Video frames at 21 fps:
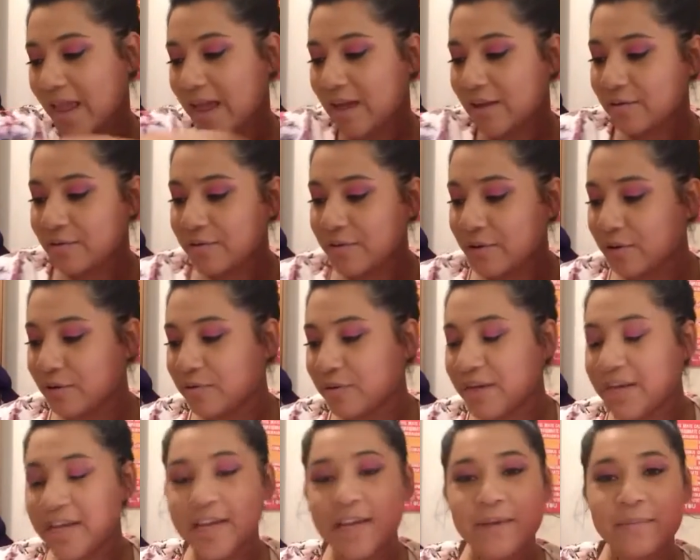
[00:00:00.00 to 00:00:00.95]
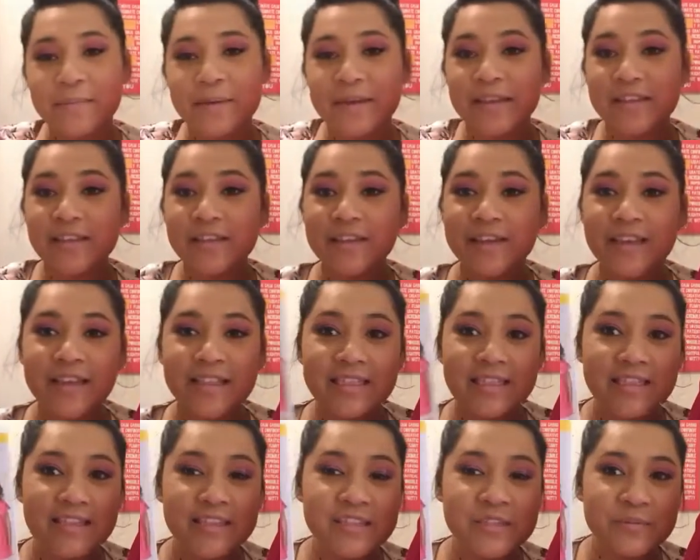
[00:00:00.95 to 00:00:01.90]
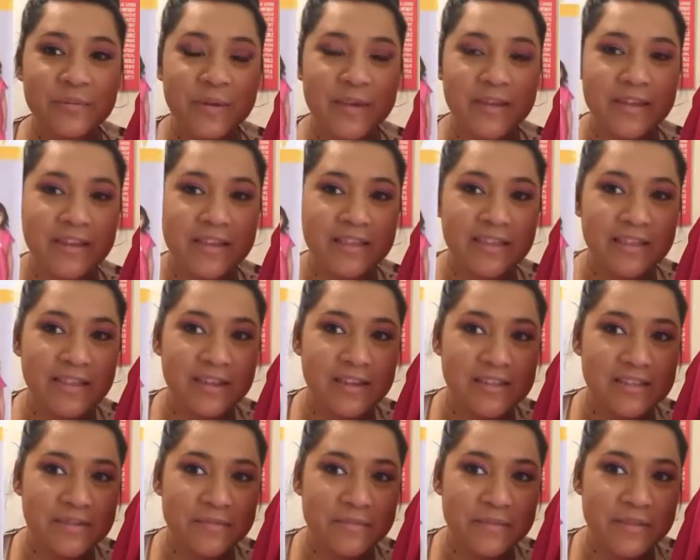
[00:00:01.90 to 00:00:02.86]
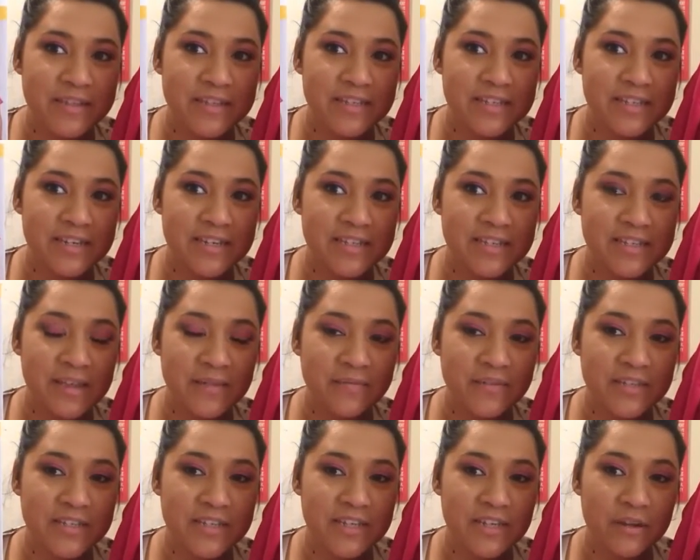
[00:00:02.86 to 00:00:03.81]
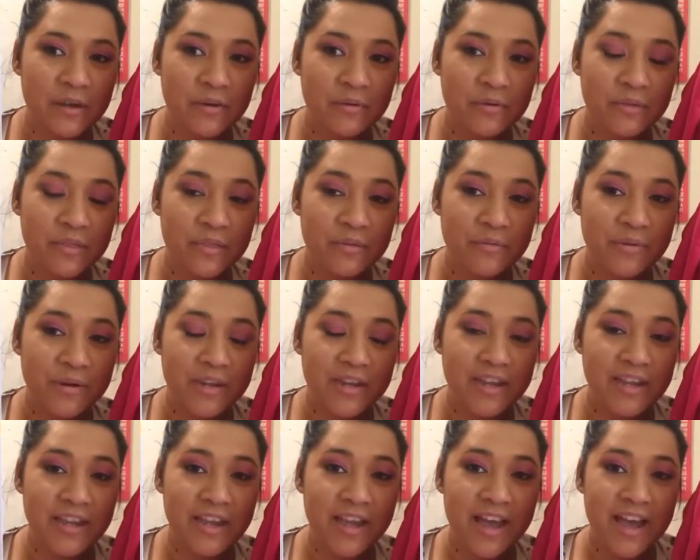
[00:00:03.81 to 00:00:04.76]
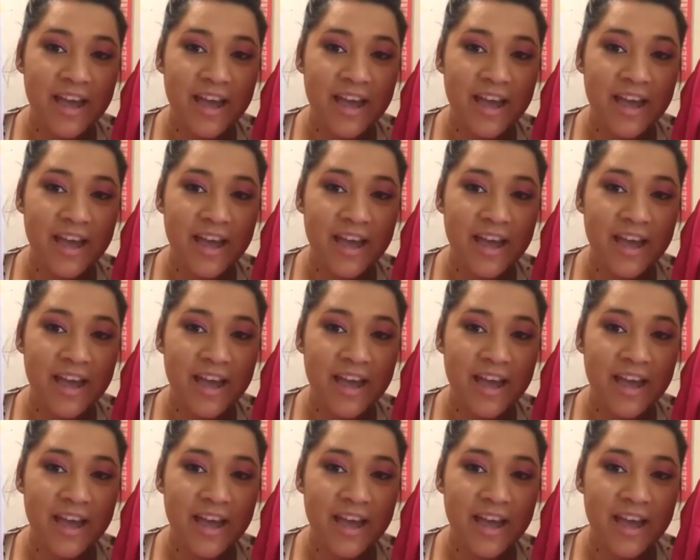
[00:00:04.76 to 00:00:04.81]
I don't know. But look at this one, the Simplicity 1703.